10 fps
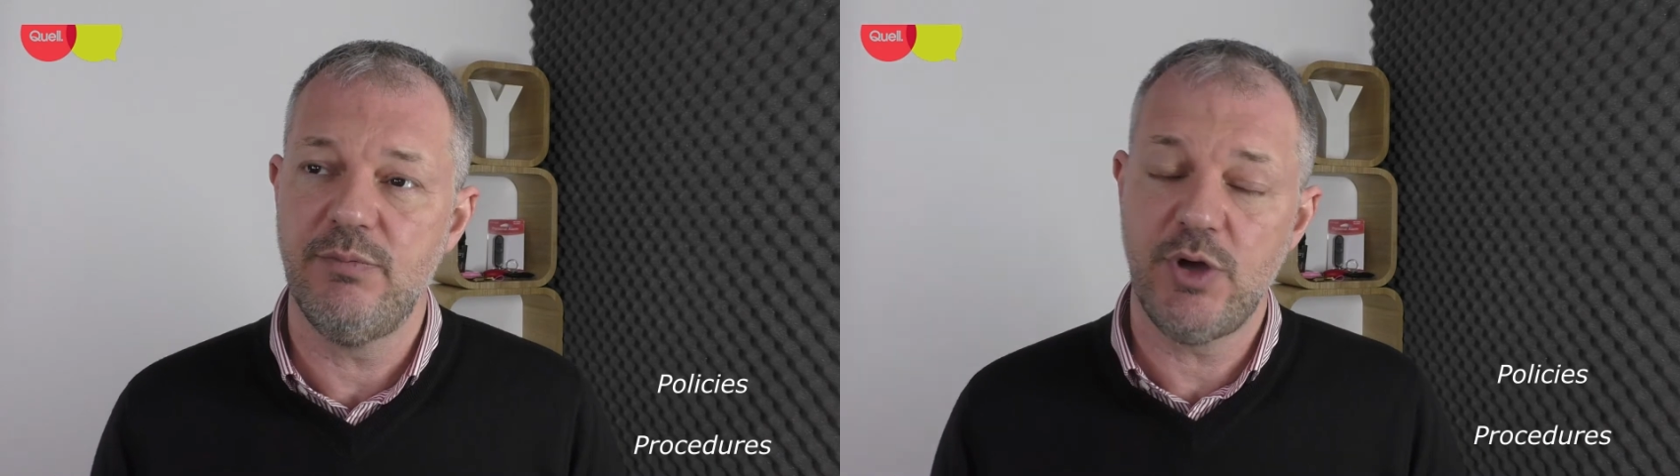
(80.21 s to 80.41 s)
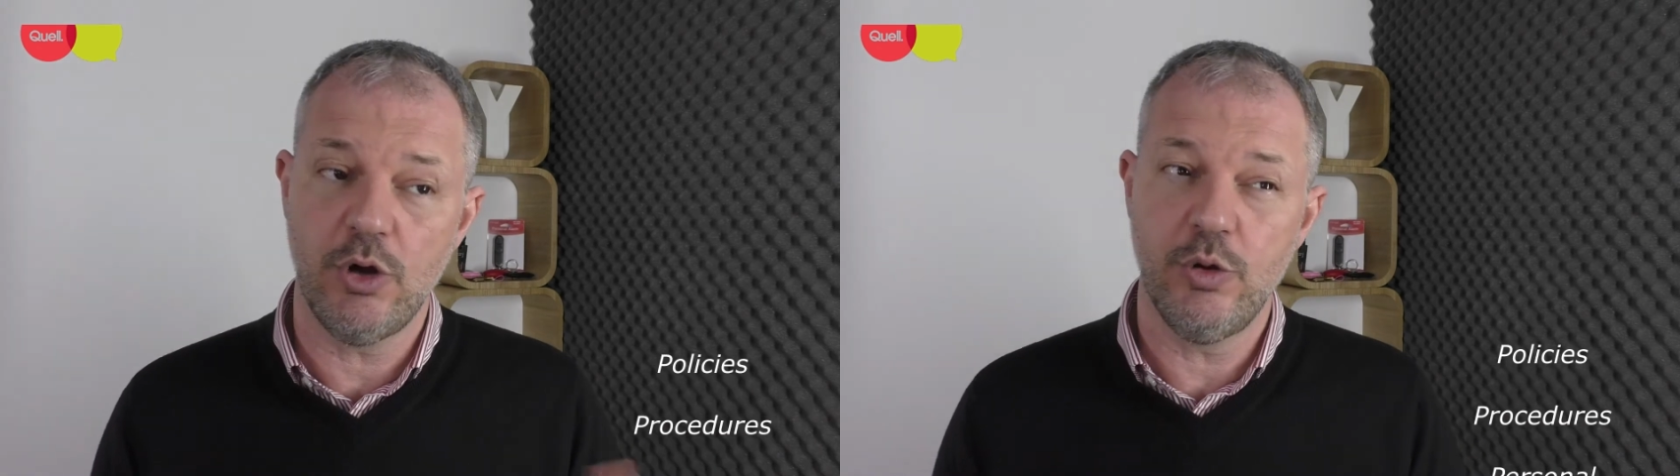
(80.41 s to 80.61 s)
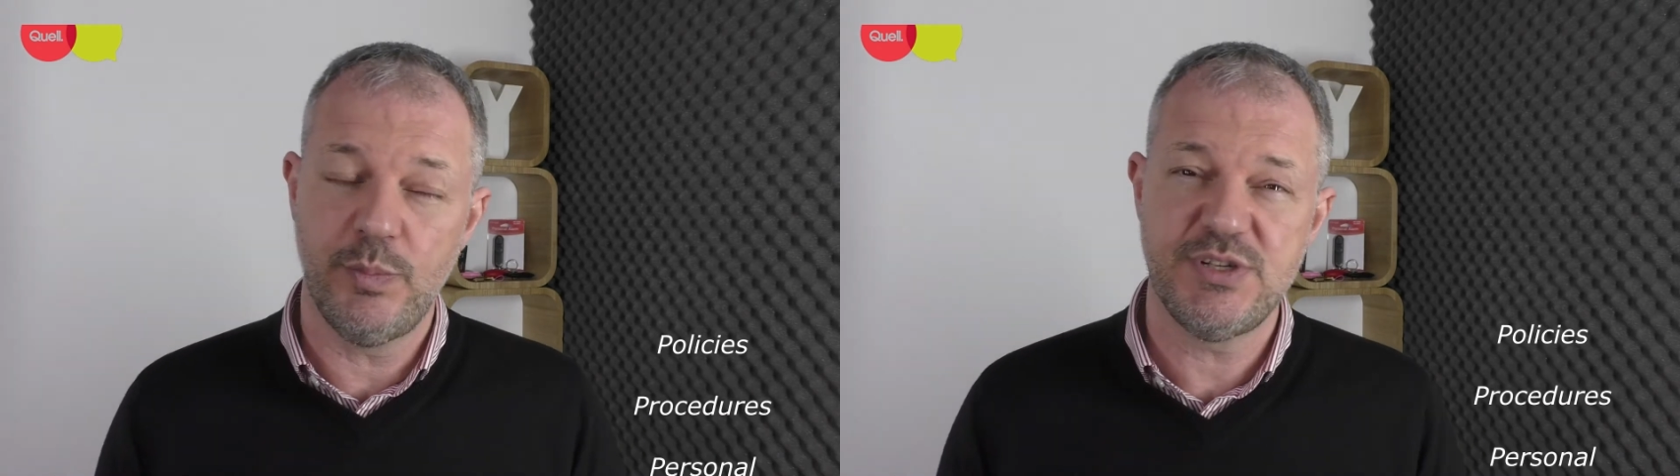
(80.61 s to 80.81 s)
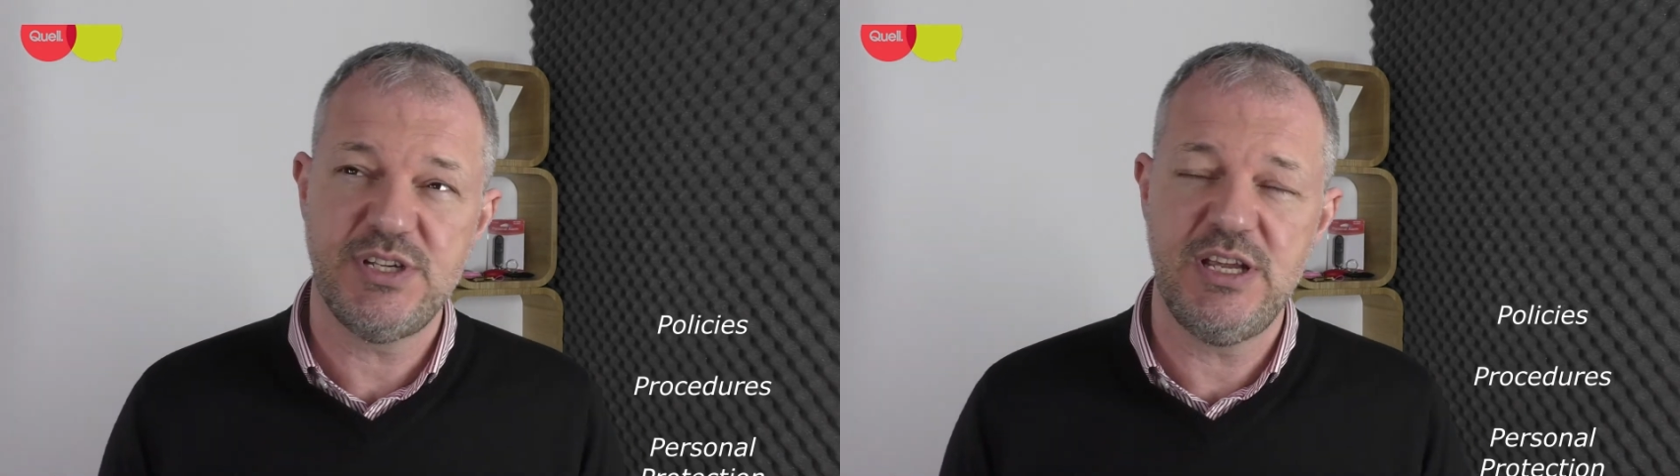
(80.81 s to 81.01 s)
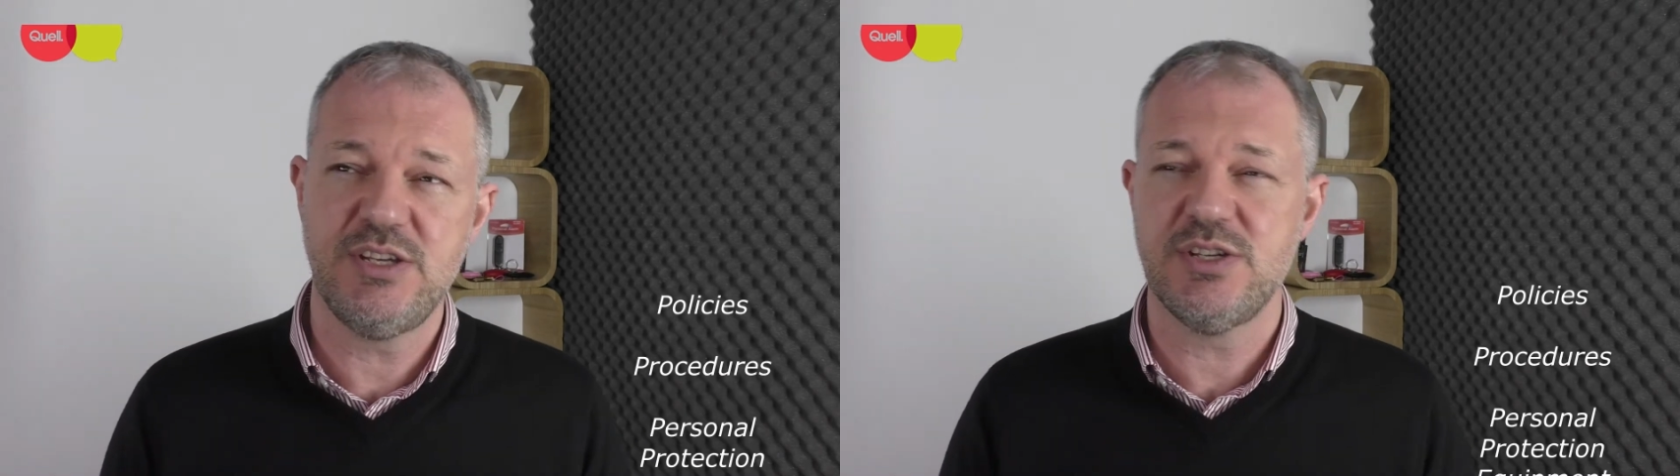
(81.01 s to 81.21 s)
Have we got good
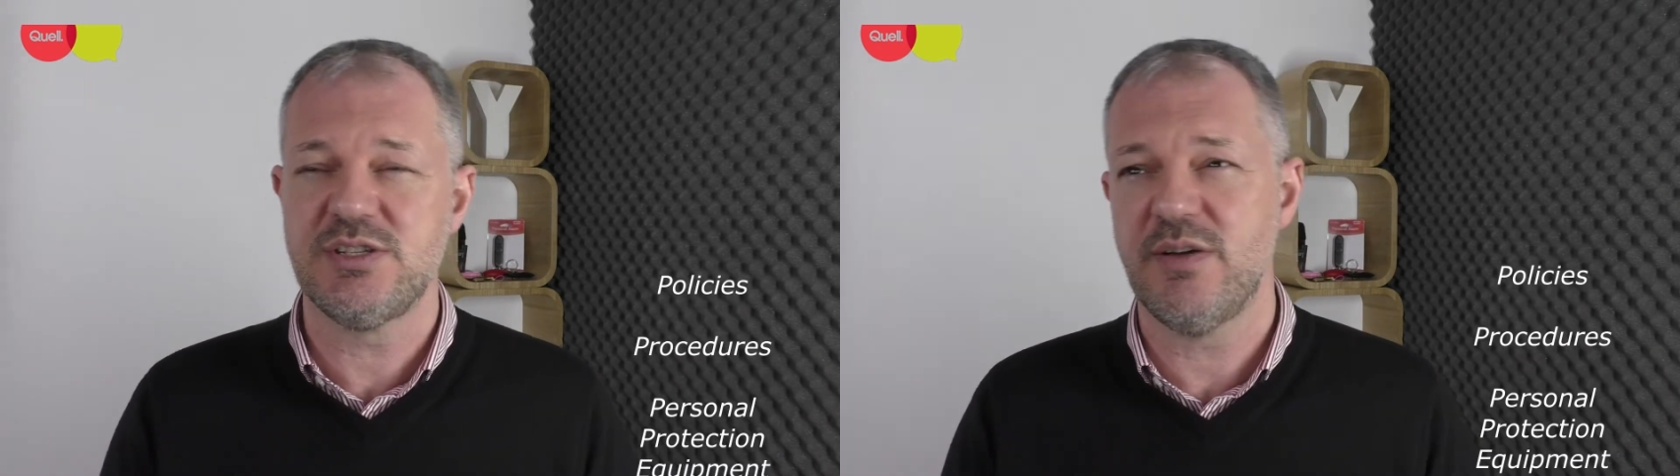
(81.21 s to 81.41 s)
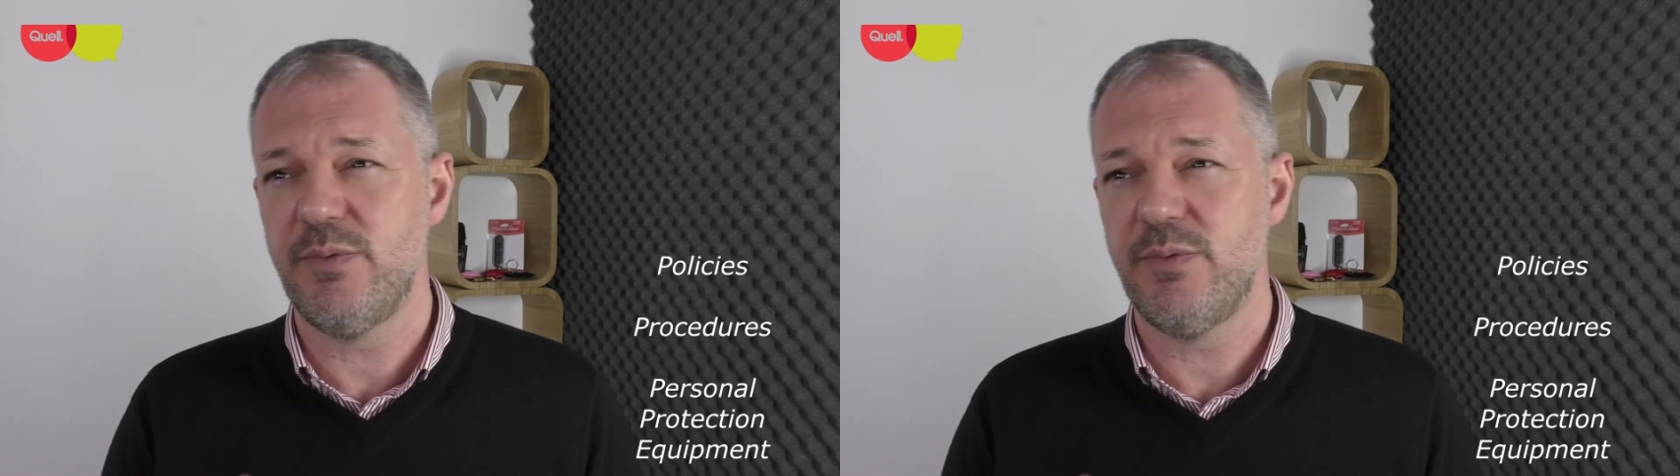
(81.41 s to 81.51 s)
procedures?